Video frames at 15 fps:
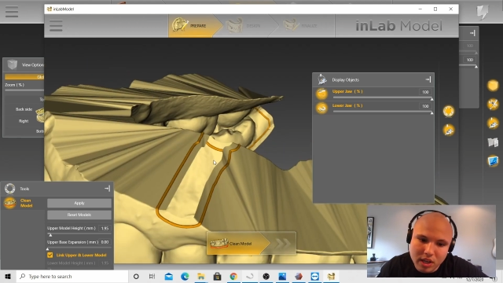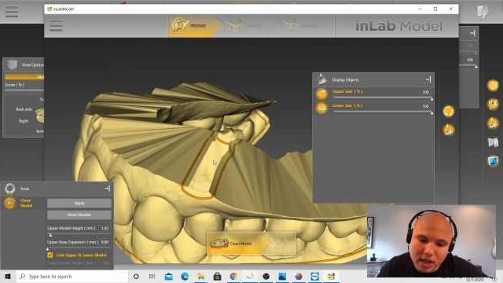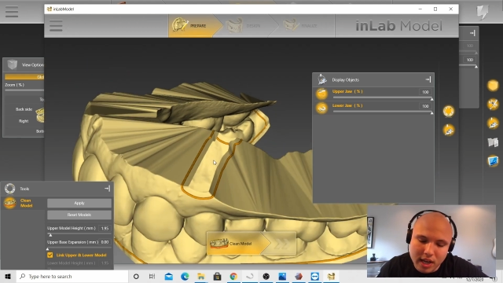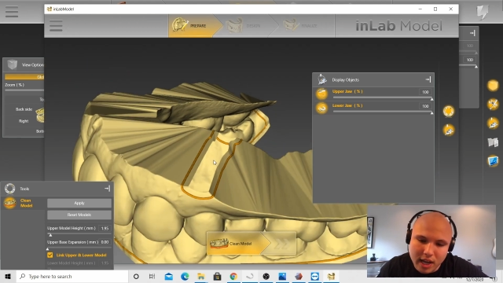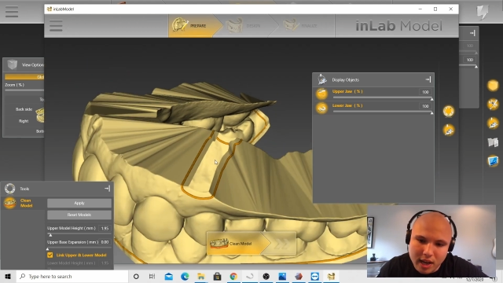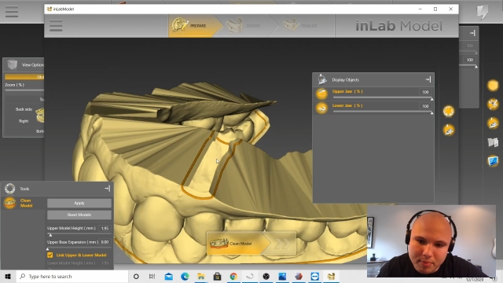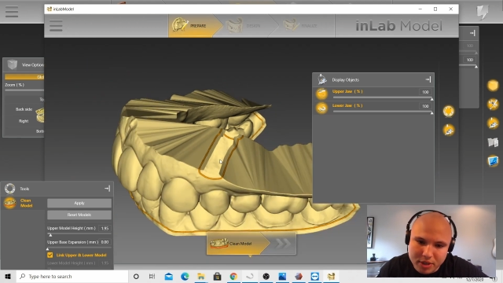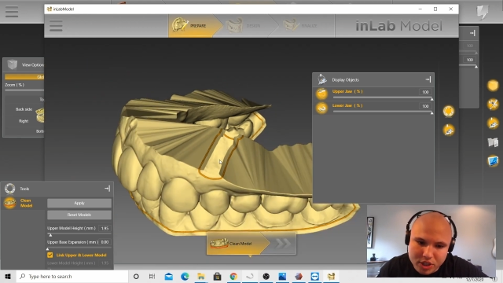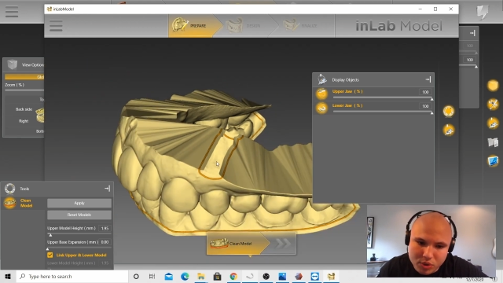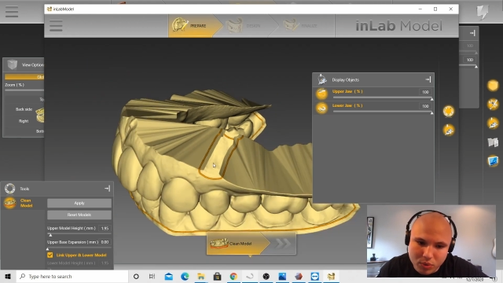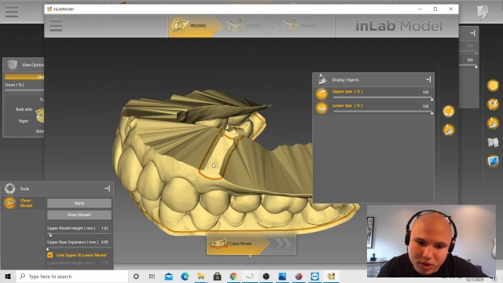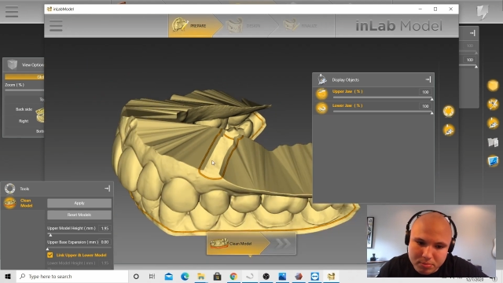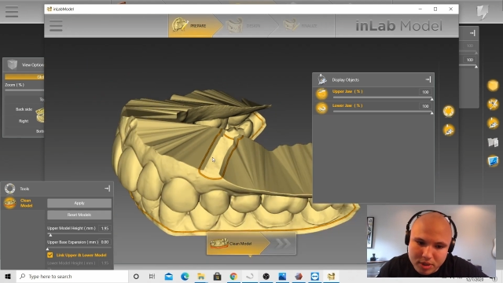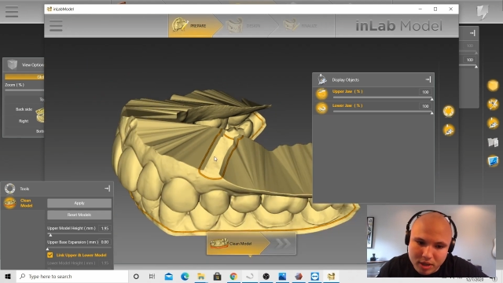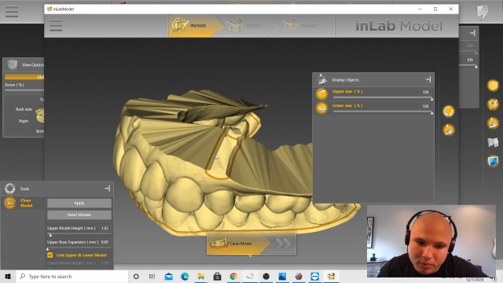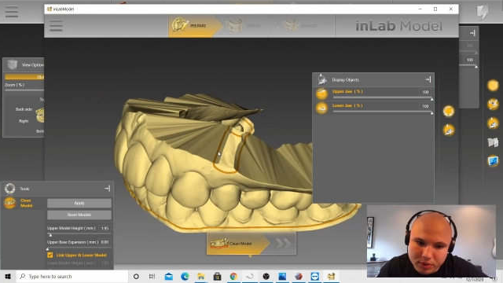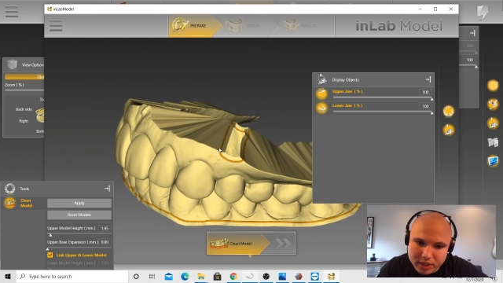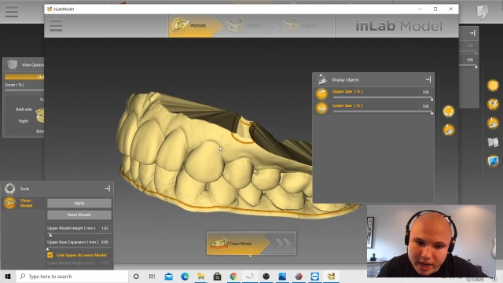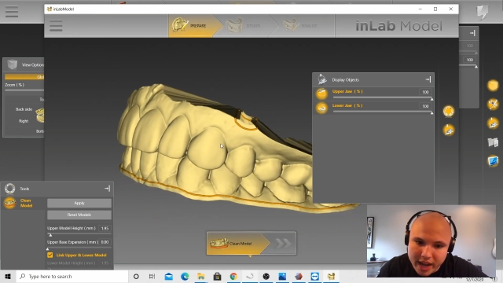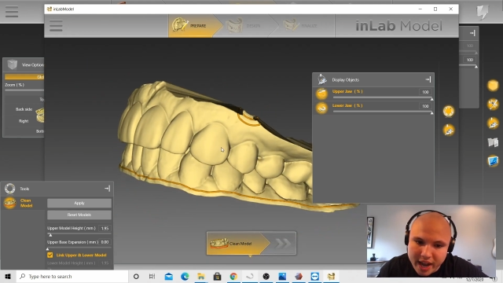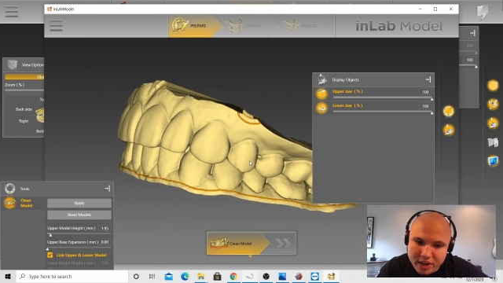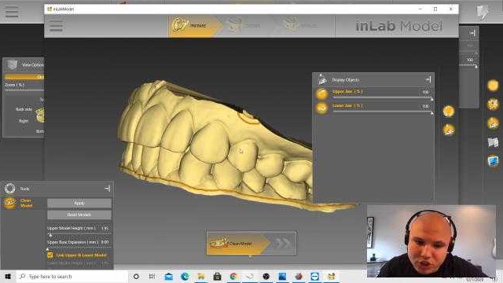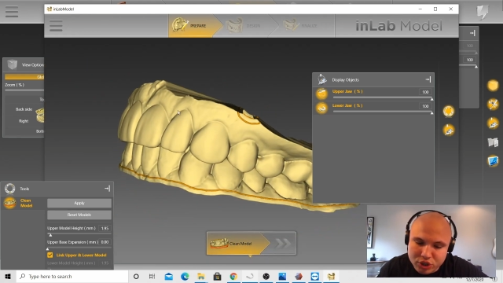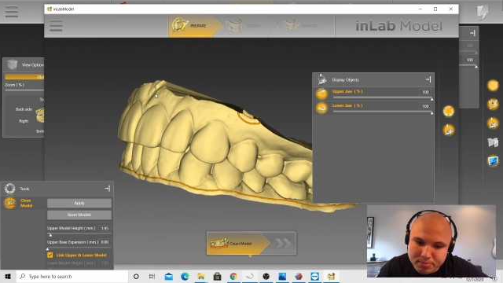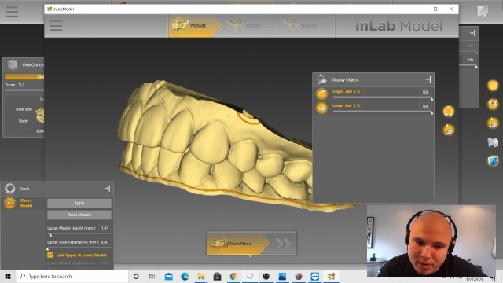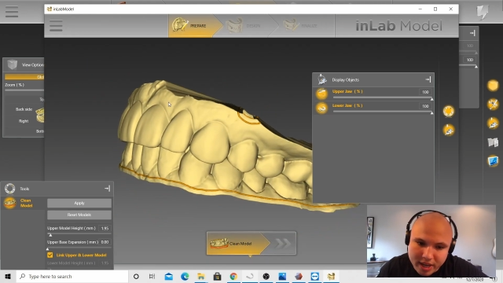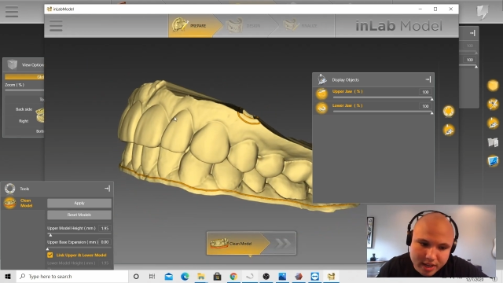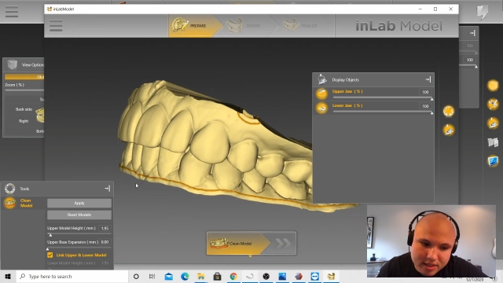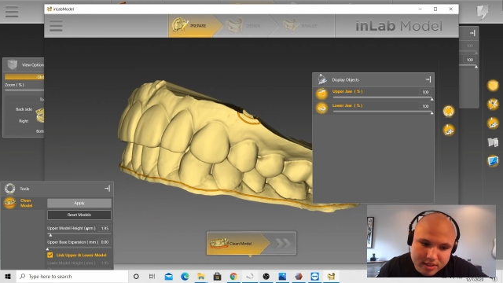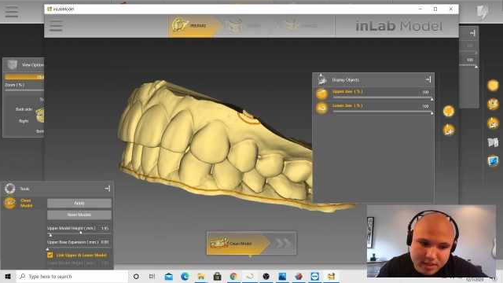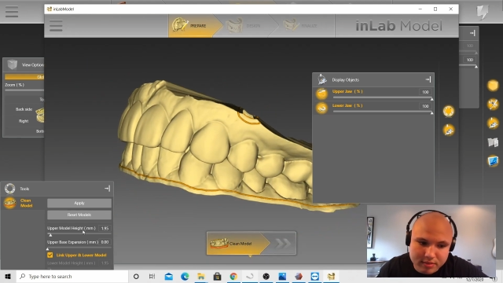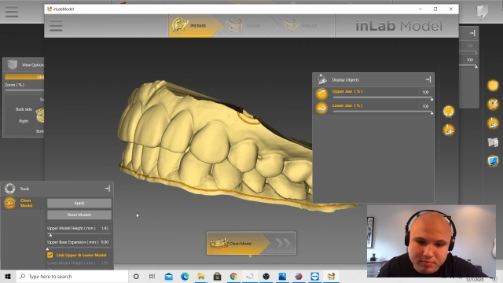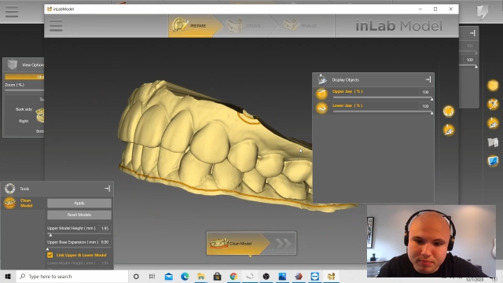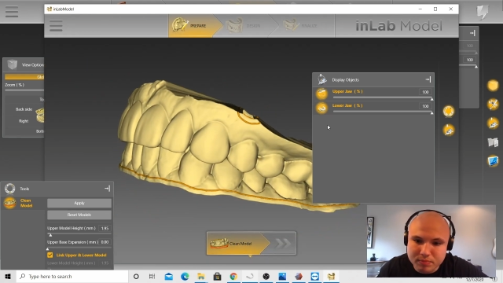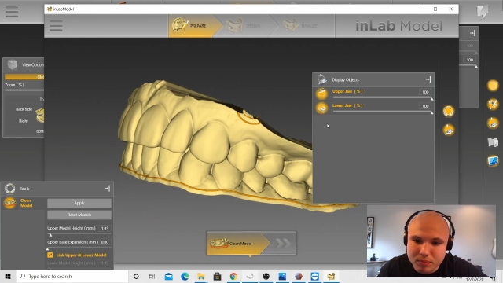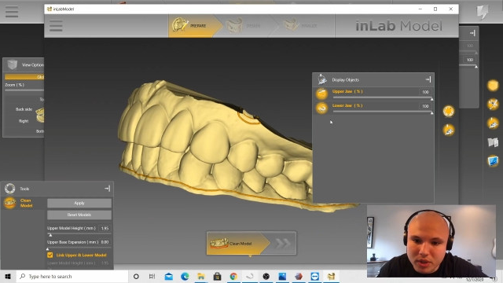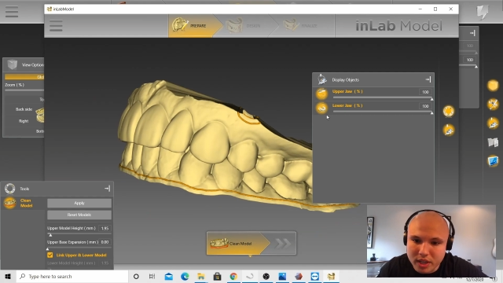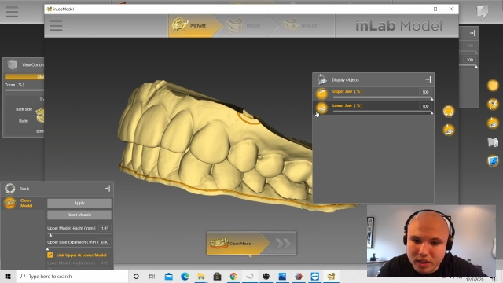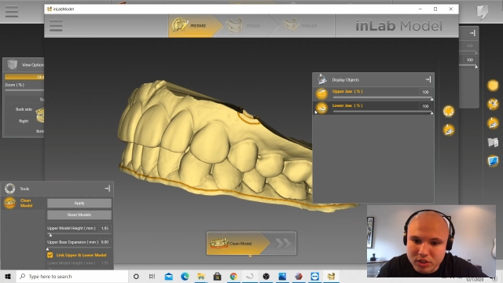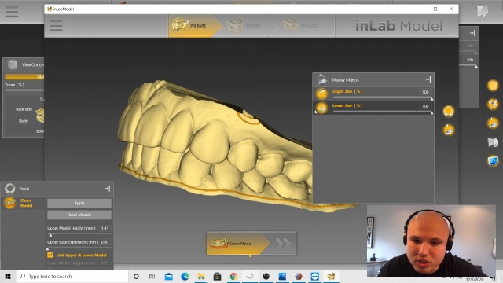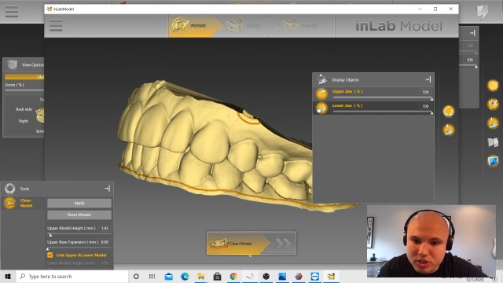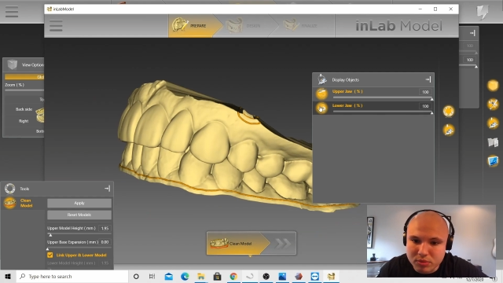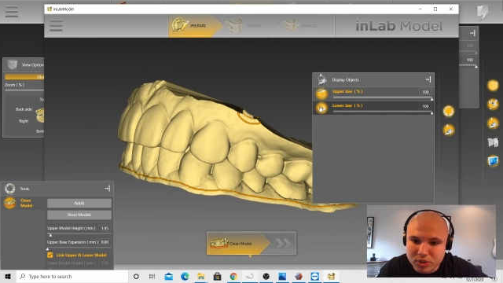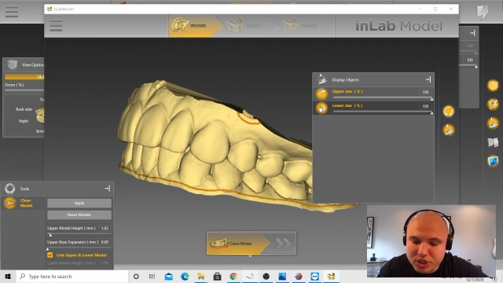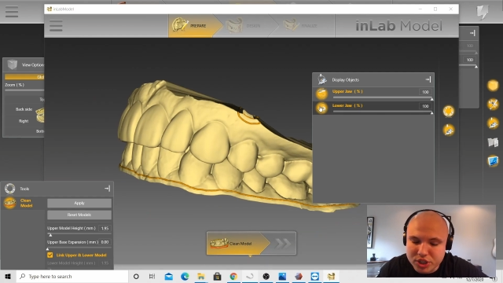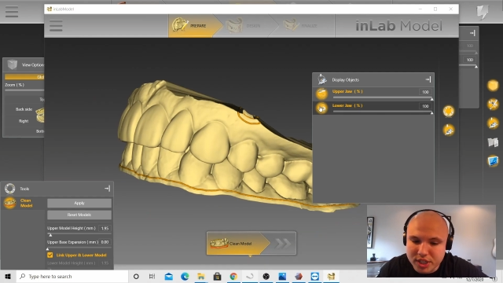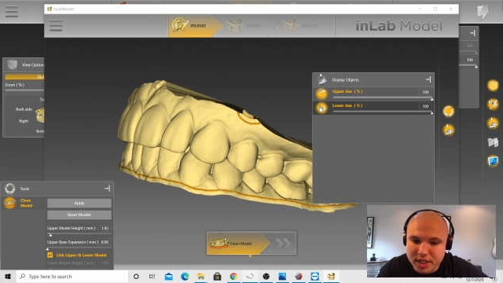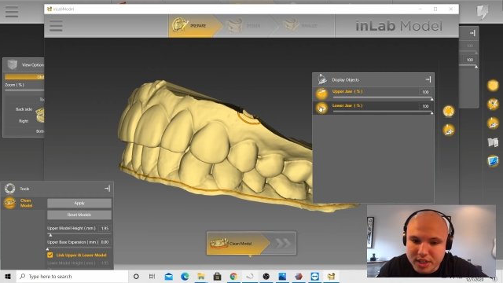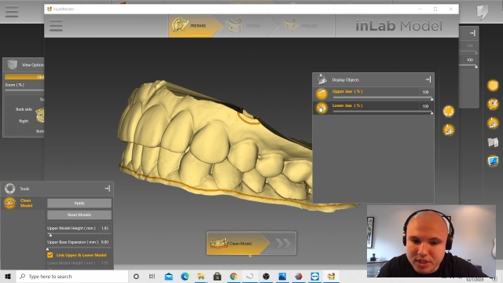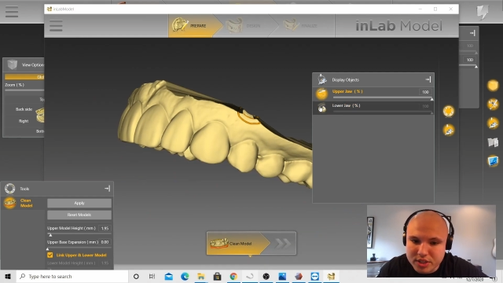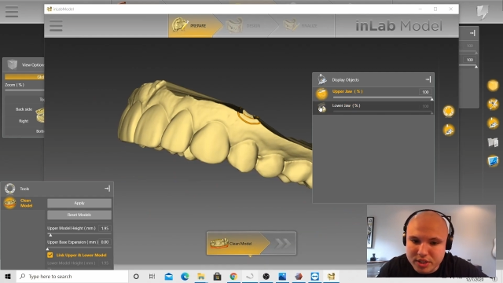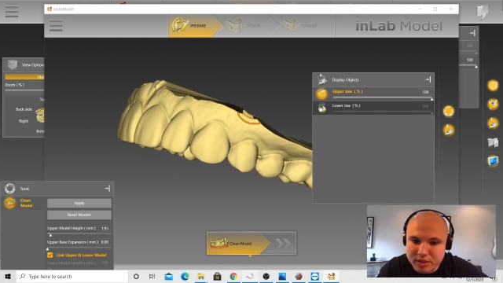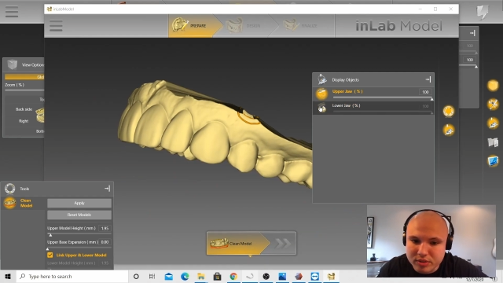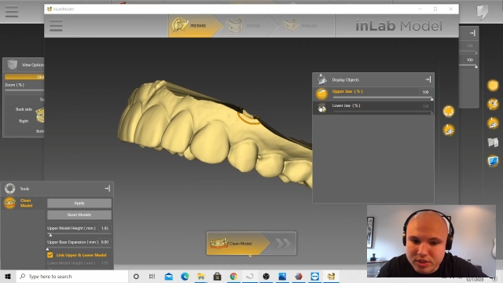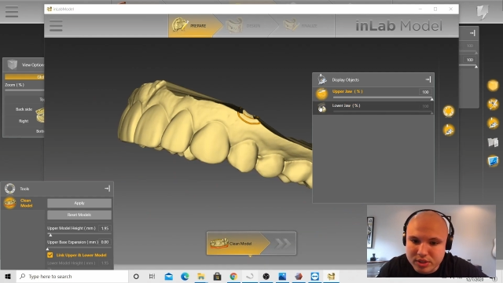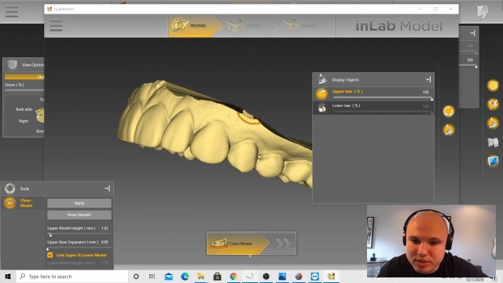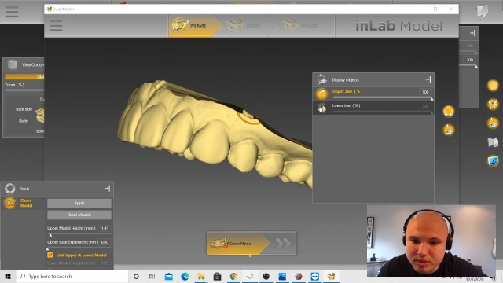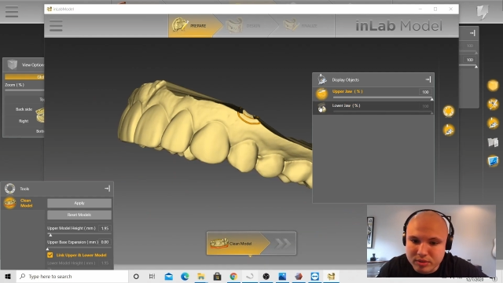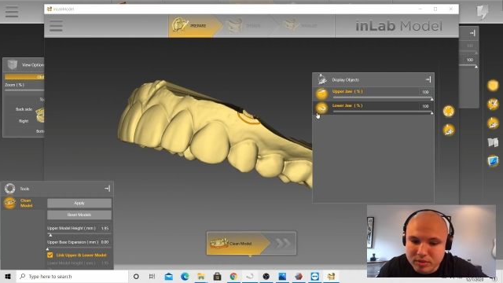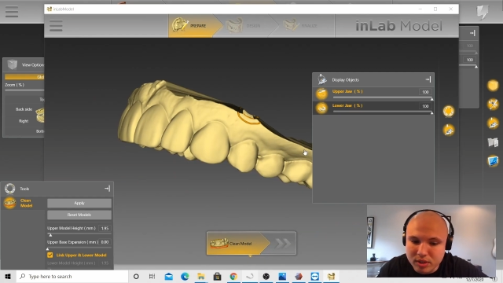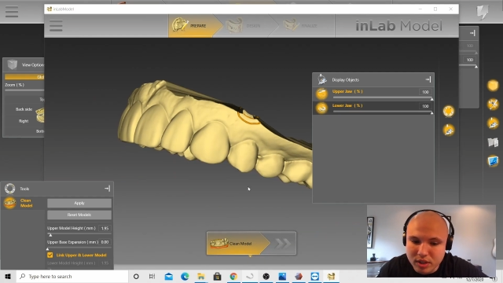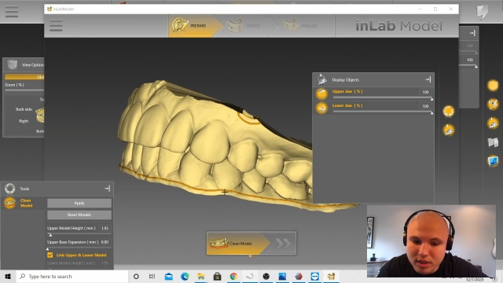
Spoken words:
And you wouldn't be able to add your base and do what you need to do to